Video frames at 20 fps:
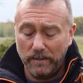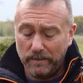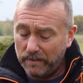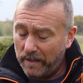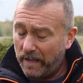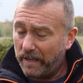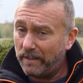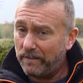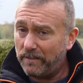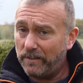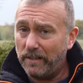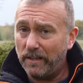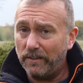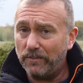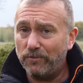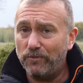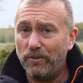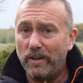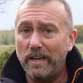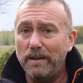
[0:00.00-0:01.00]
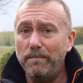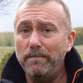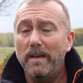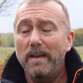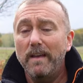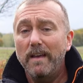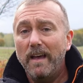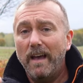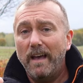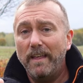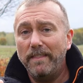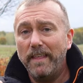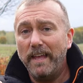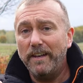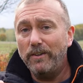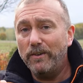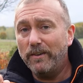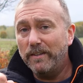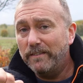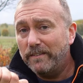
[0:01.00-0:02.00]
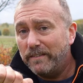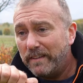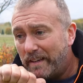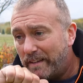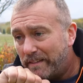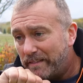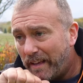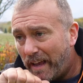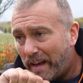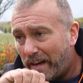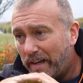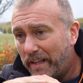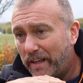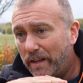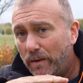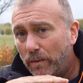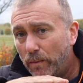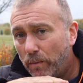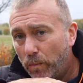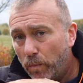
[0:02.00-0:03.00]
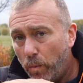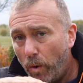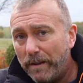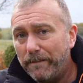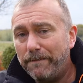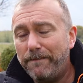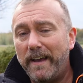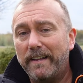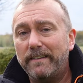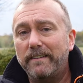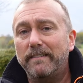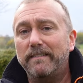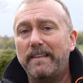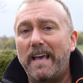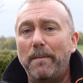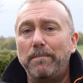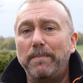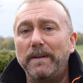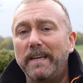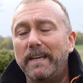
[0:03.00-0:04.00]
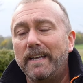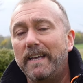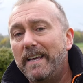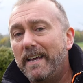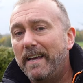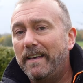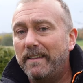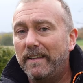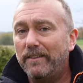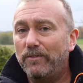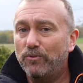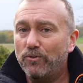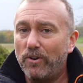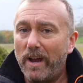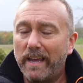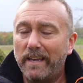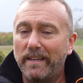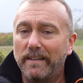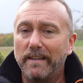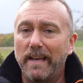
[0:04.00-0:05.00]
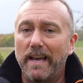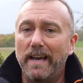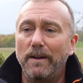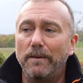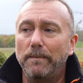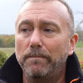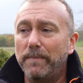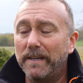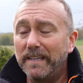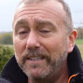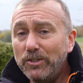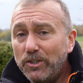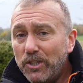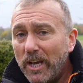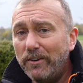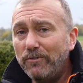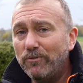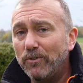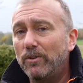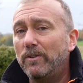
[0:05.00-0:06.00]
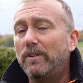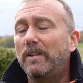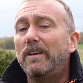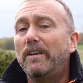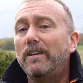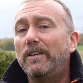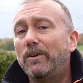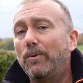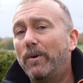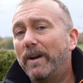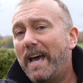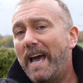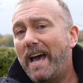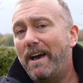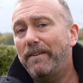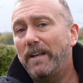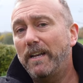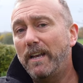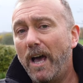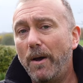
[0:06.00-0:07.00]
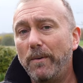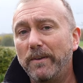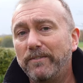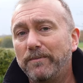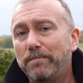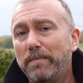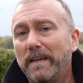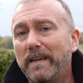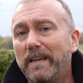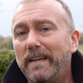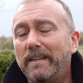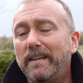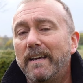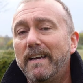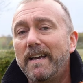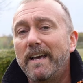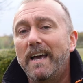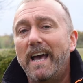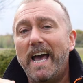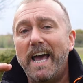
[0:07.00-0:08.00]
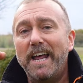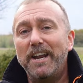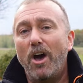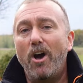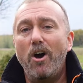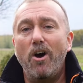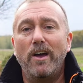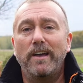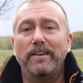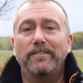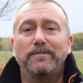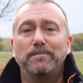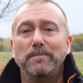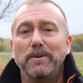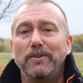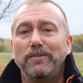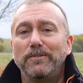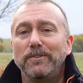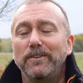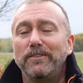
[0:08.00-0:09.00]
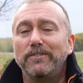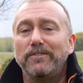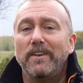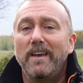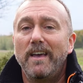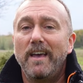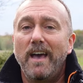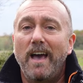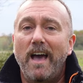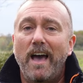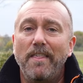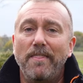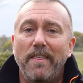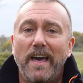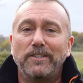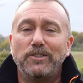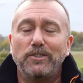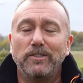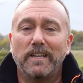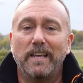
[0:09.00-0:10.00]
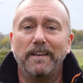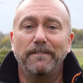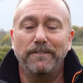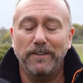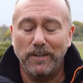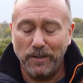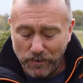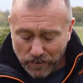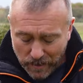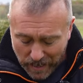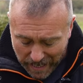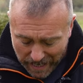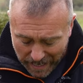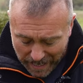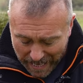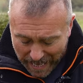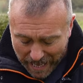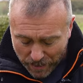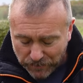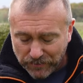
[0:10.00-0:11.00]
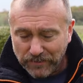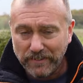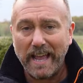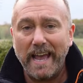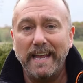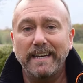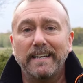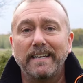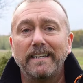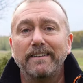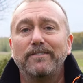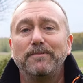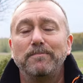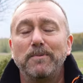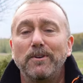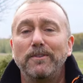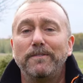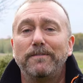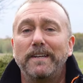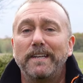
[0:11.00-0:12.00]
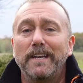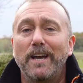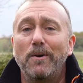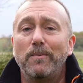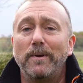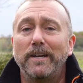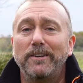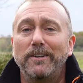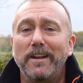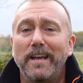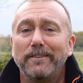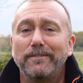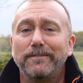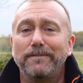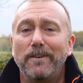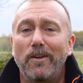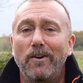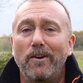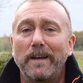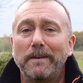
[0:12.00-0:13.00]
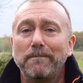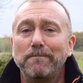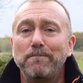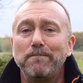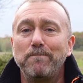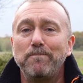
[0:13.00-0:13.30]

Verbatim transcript: Take it to the extreme, and then you can see exactly what effect it's happening and drag it down. But in general, you want to have a lower speed and a higher smoothness, and that should give you outstandingly smooth video when you're next flying.